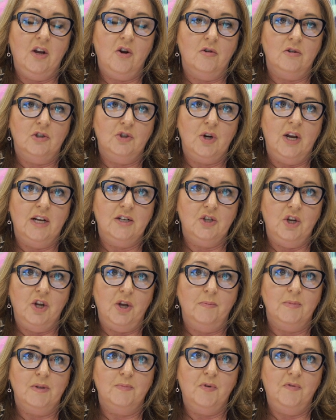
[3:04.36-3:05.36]
contract
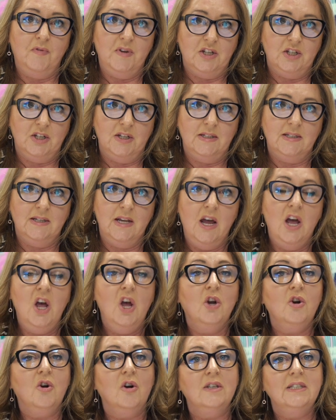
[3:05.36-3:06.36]
terms provisions,
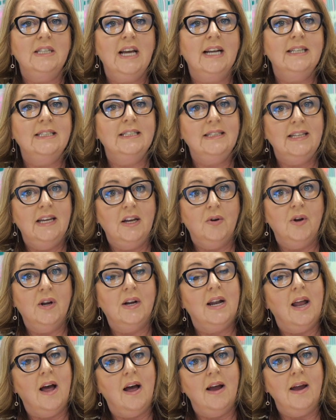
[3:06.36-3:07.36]
contact us here at
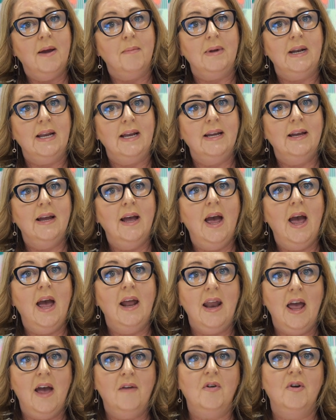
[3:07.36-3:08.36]
Clarke Hemmerling
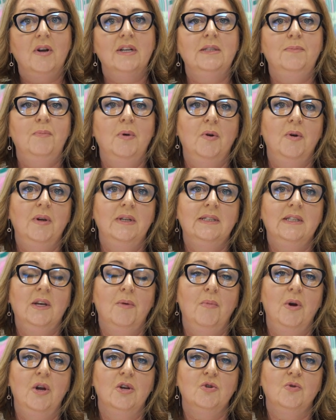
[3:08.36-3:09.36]
and have our experienced
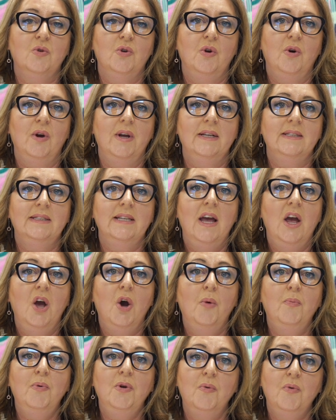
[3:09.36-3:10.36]
commercial lawyers
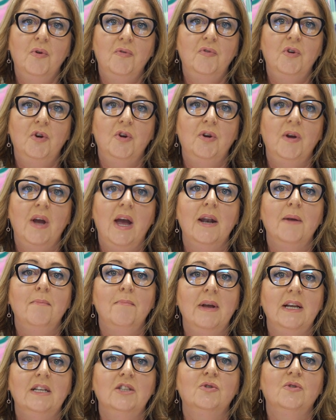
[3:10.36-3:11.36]
help you review and
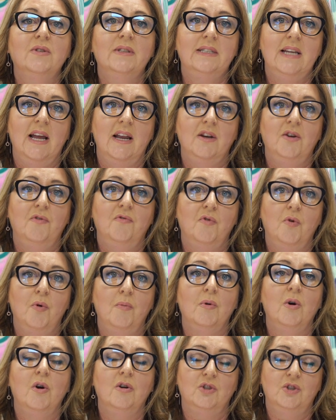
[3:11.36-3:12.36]
amend your standard
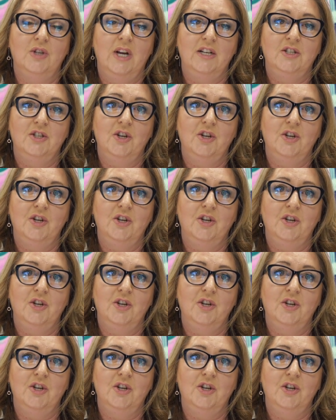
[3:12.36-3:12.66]
form contract